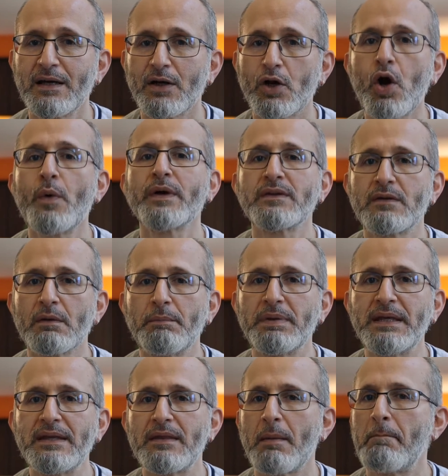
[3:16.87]
going to
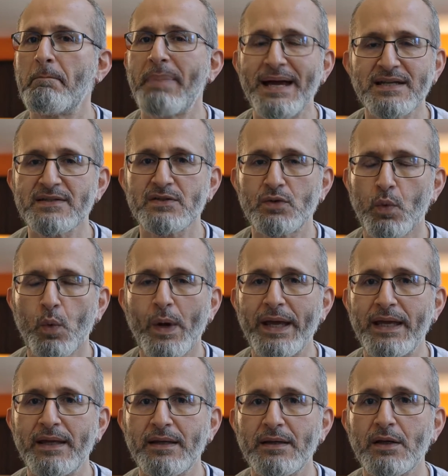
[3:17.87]
be the best
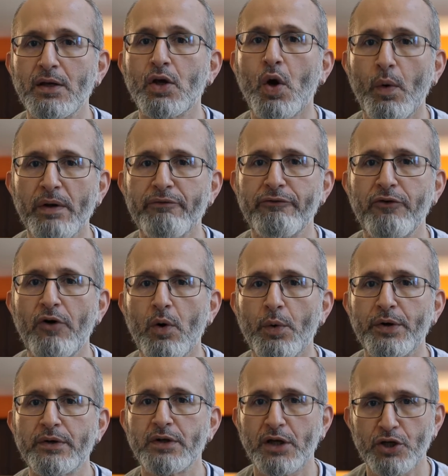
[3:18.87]
way going
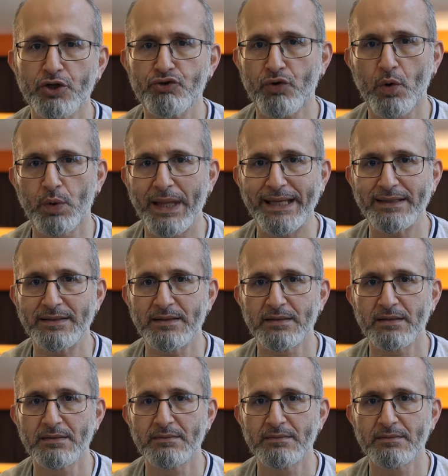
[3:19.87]
forward to control light.